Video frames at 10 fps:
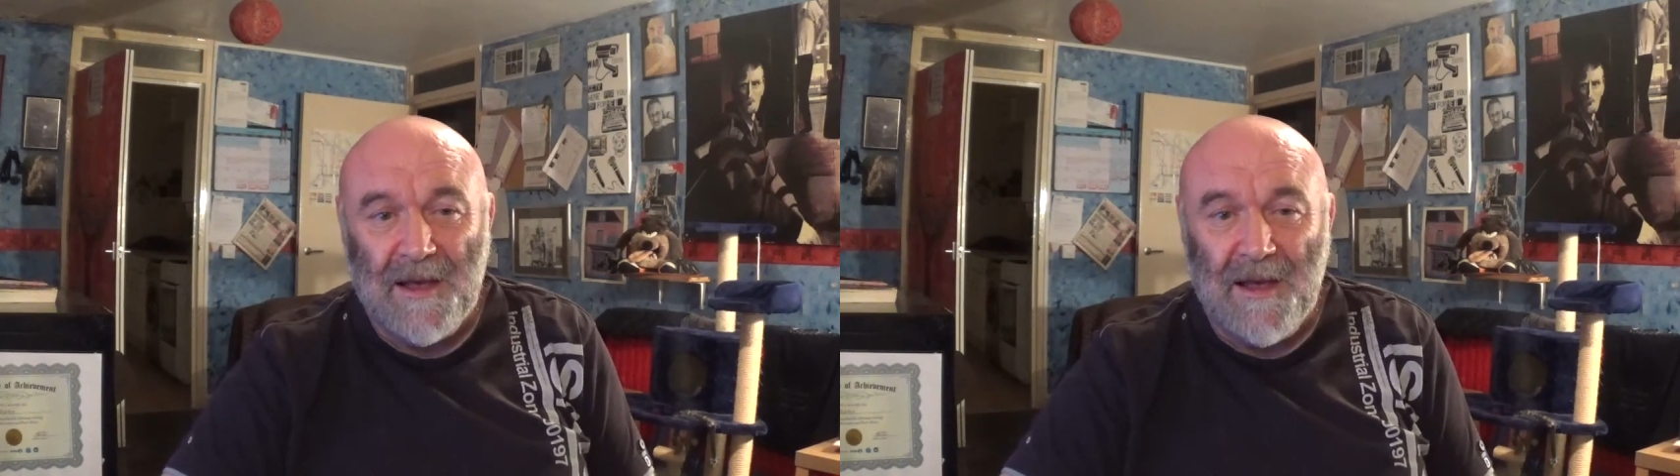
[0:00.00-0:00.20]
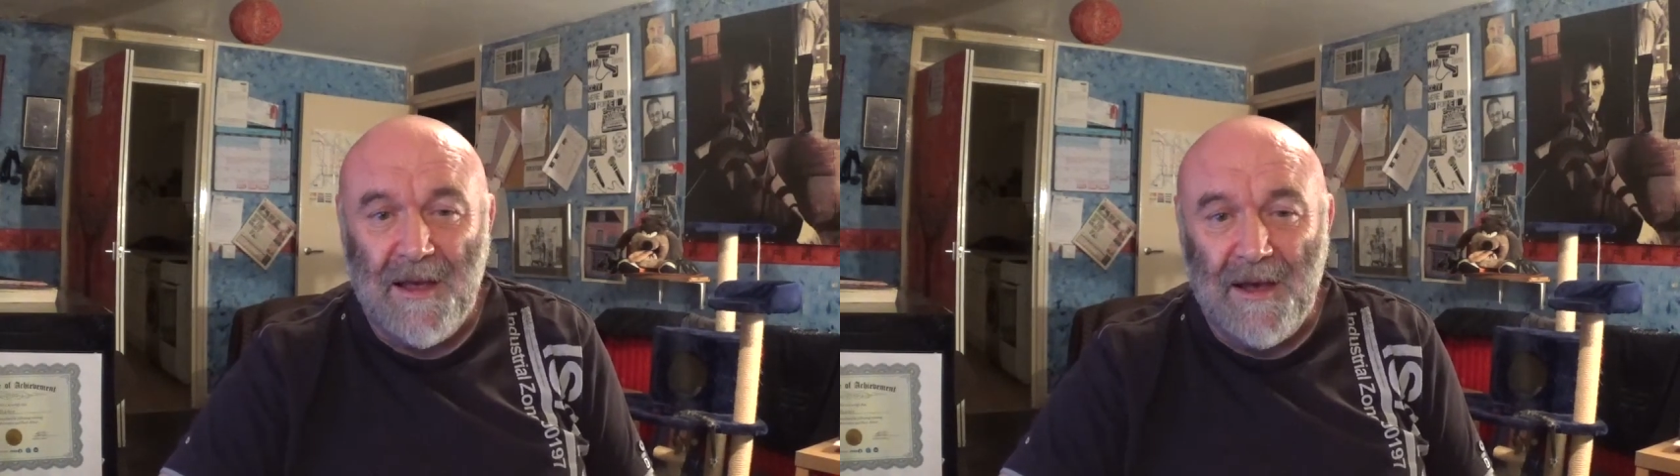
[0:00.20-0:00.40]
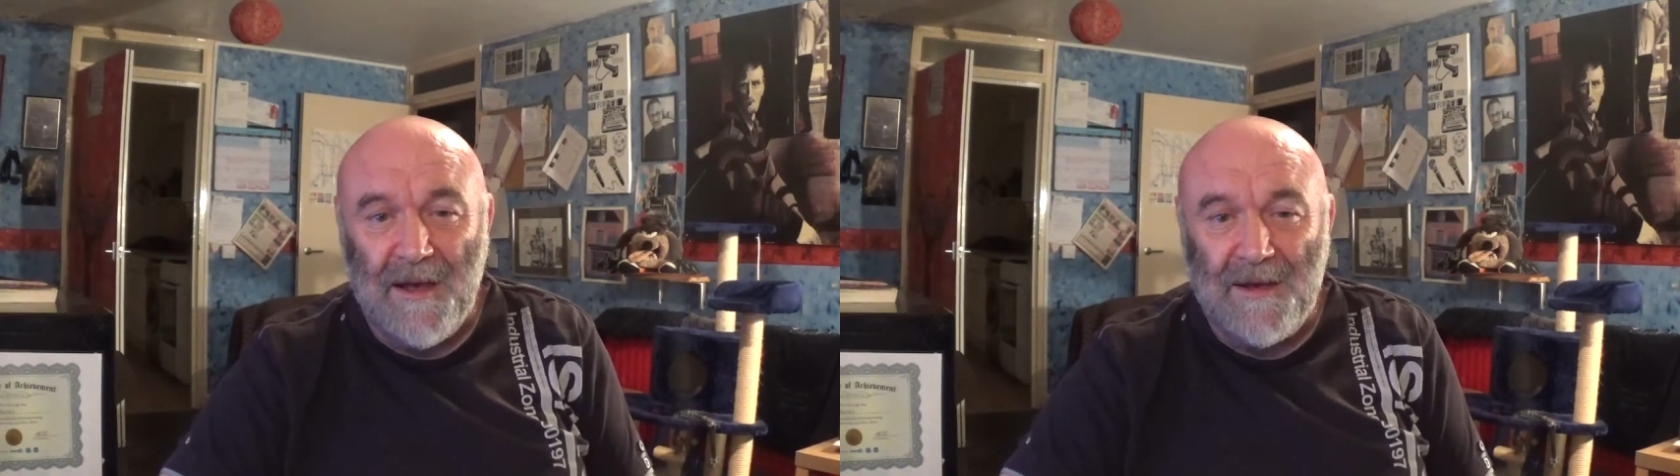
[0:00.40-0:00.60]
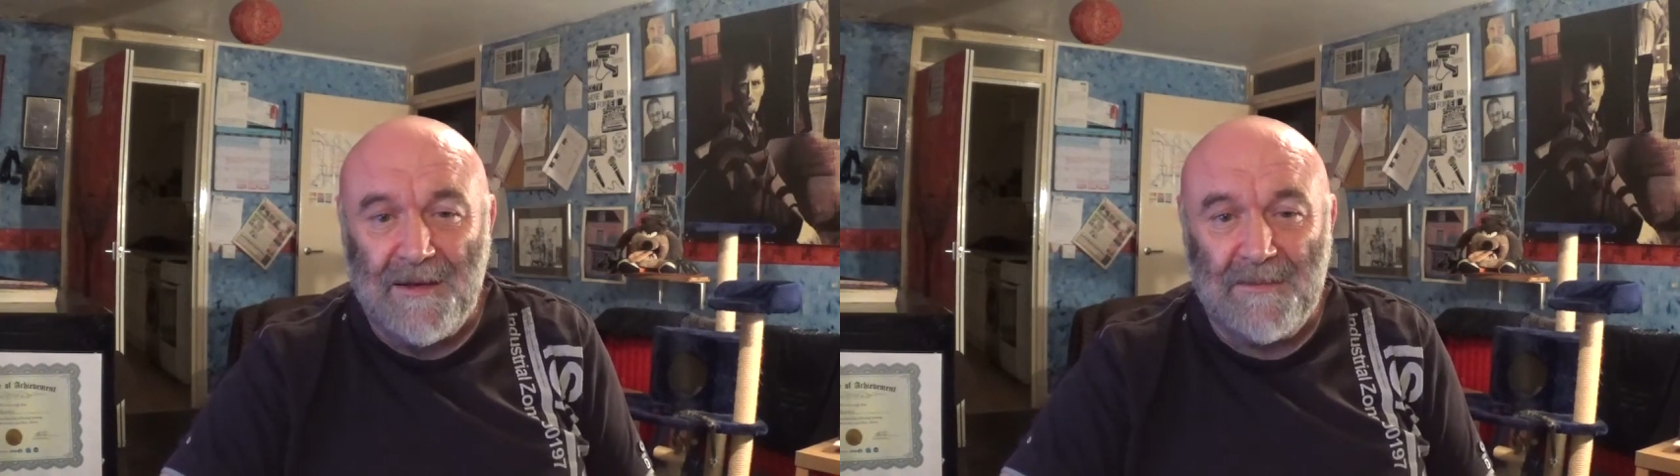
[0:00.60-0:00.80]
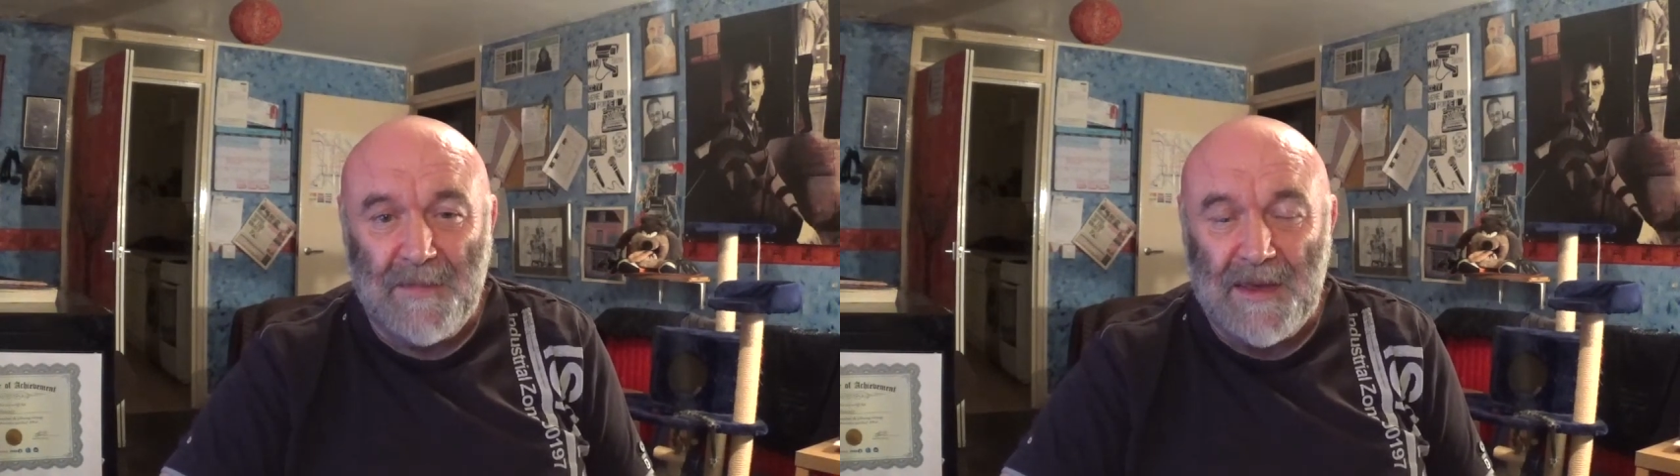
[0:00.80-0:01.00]

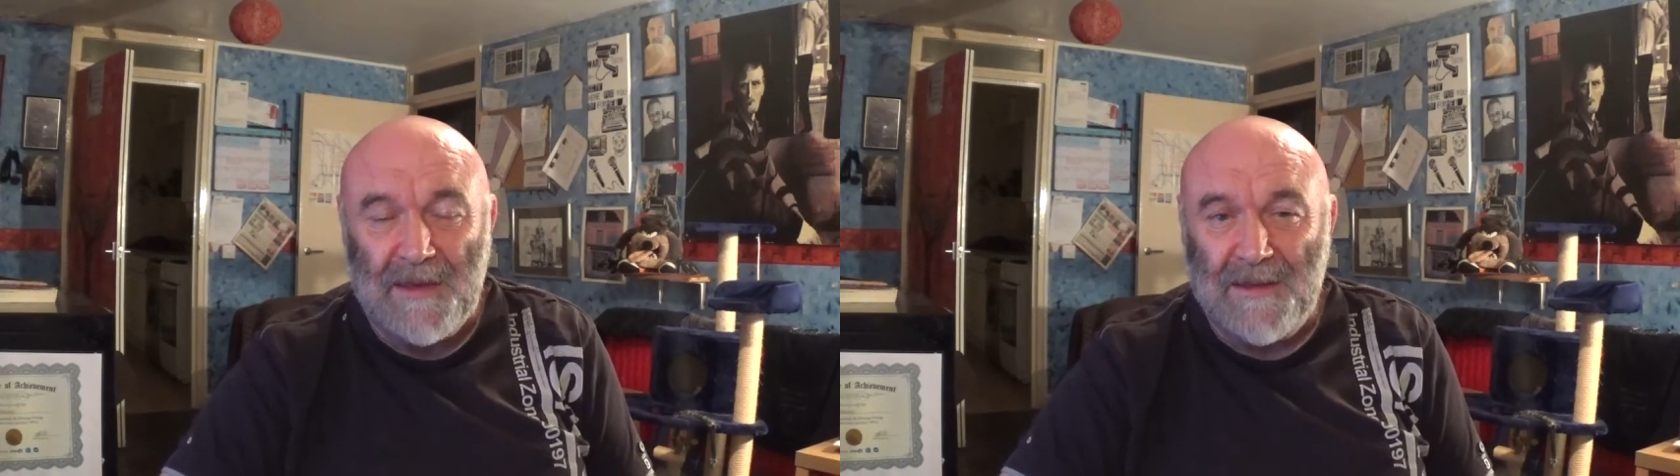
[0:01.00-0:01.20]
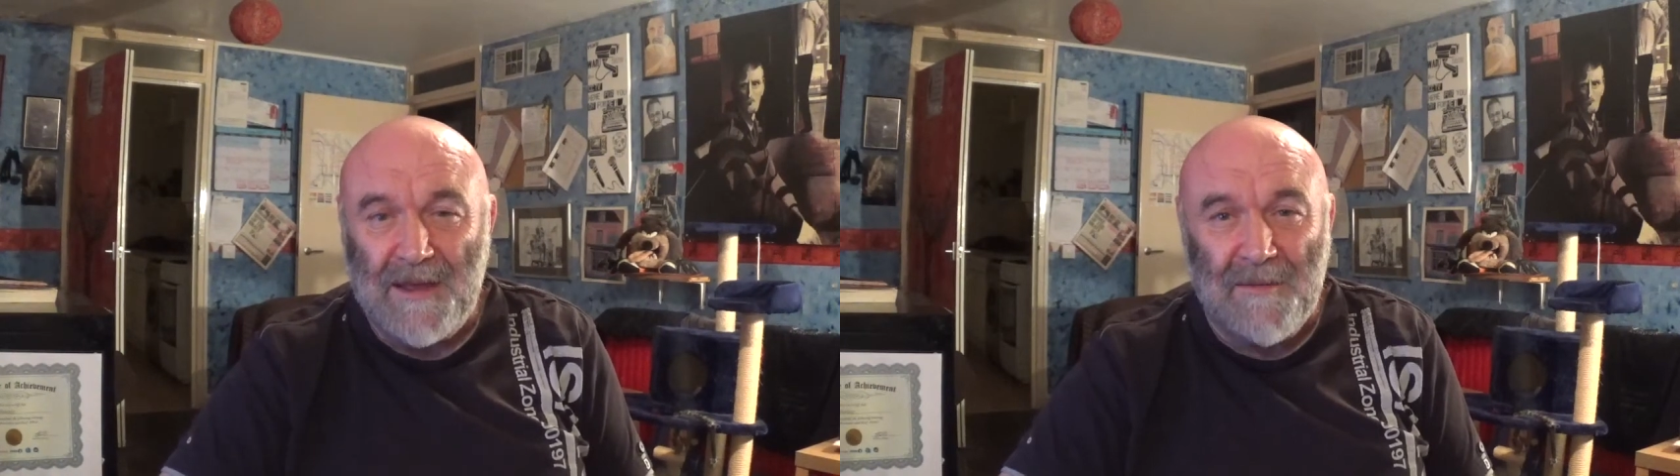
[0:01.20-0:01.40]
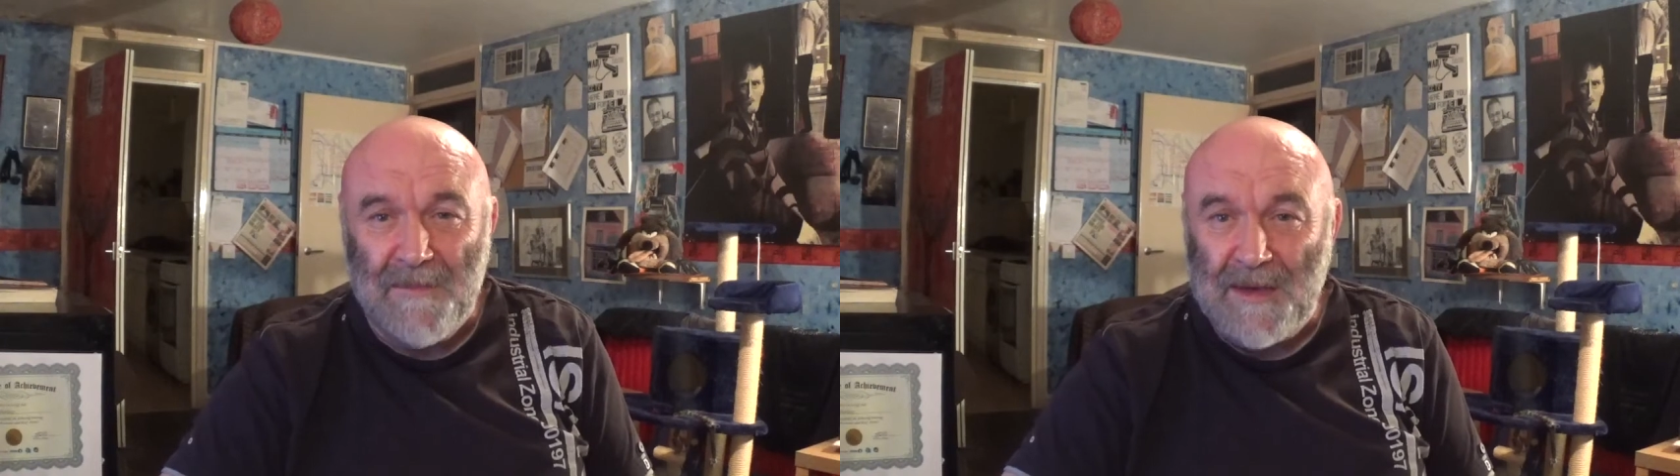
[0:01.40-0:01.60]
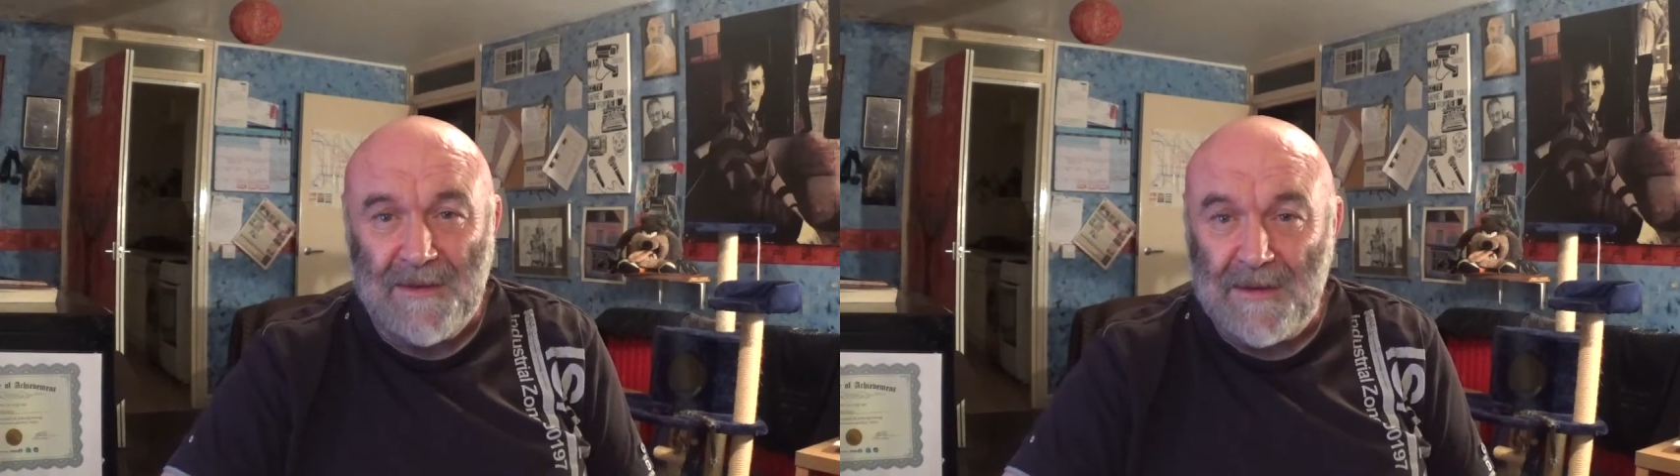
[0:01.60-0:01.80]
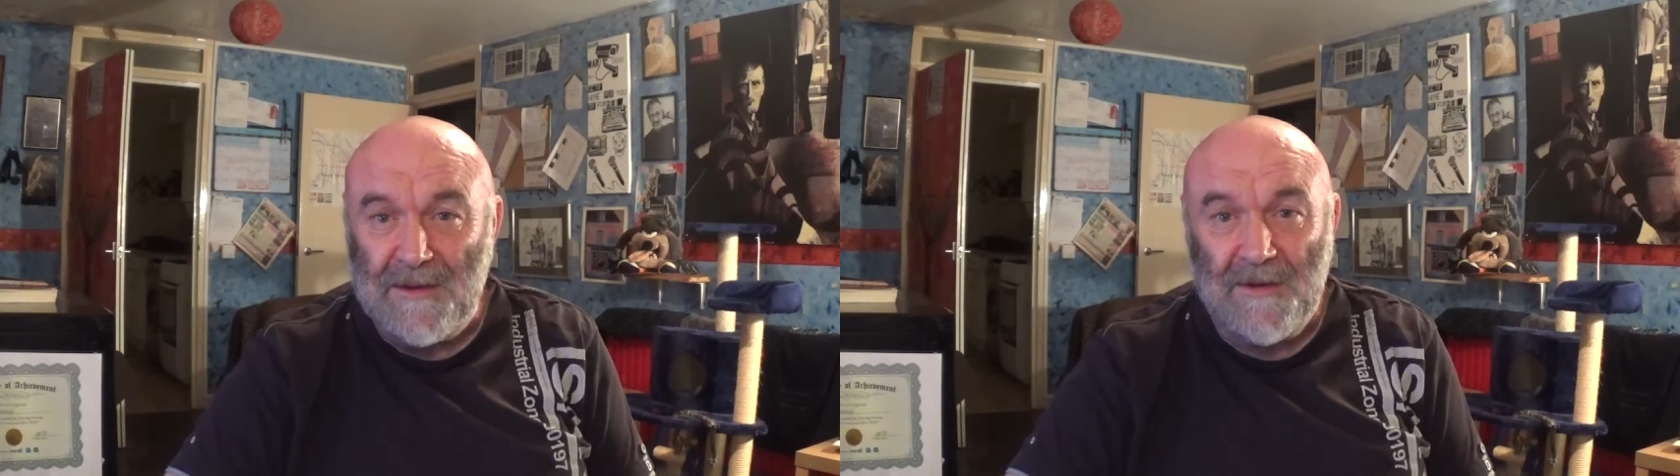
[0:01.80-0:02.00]
has been
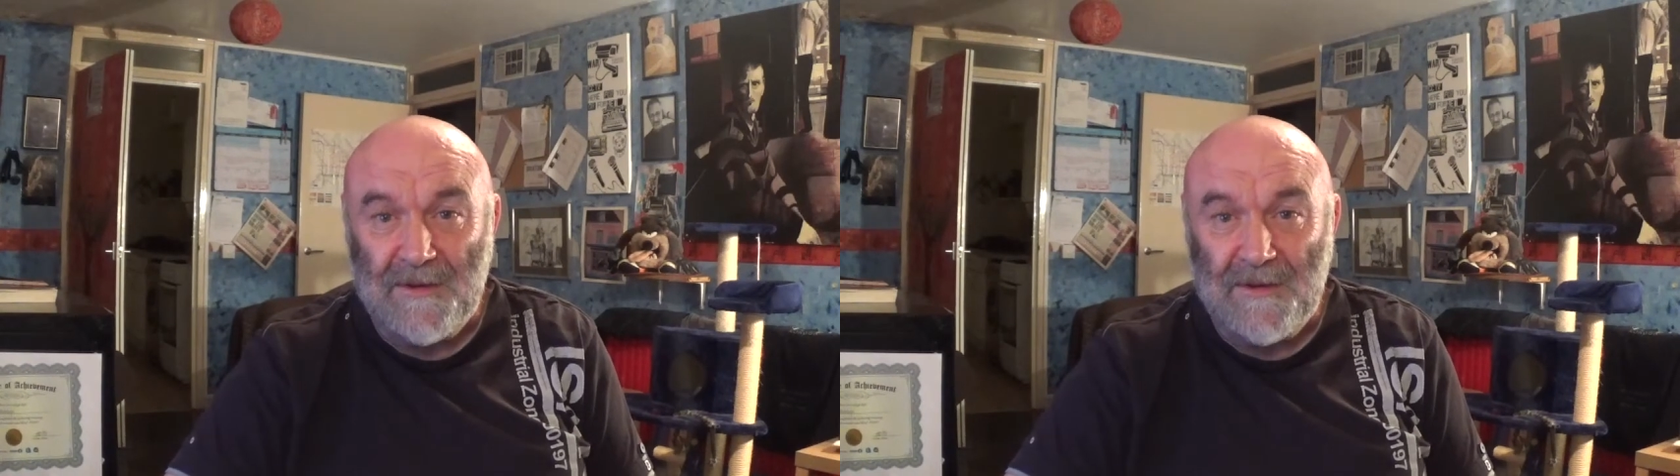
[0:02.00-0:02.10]
amazing.